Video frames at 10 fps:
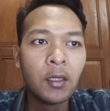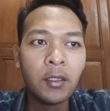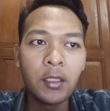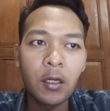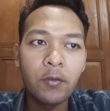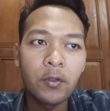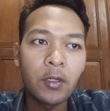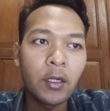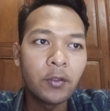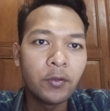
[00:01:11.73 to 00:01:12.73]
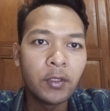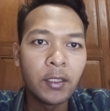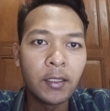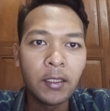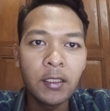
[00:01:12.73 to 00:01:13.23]
The author argued
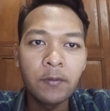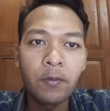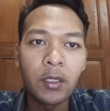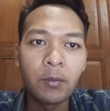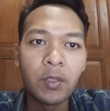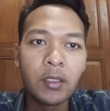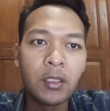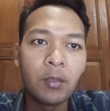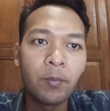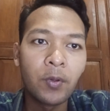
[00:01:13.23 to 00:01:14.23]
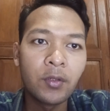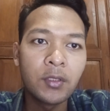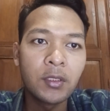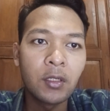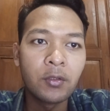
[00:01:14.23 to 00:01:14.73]
that this fragmented
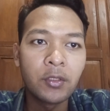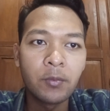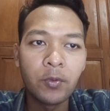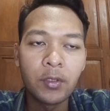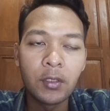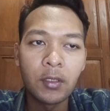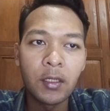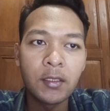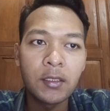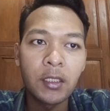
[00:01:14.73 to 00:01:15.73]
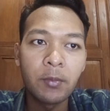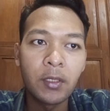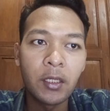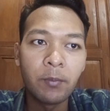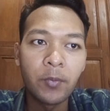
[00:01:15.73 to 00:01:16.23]
approach contributes to
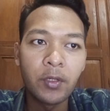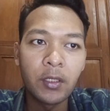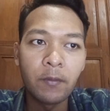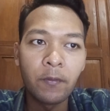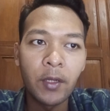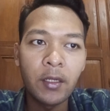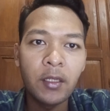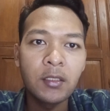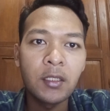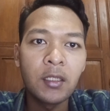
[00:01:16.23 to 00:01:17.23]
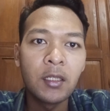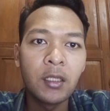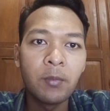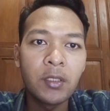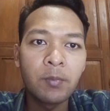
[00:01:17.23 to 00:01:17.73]
unstable empirical findings and
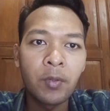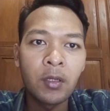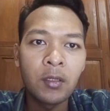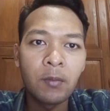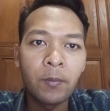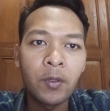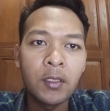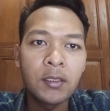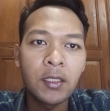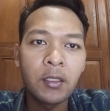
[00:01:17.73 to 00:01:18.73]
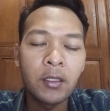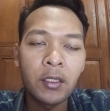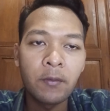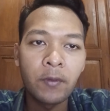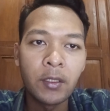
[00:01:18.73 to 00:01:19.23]
limits policy
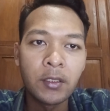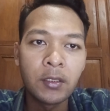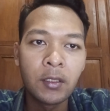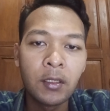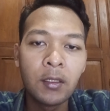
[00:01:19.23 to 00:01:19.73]
relevance.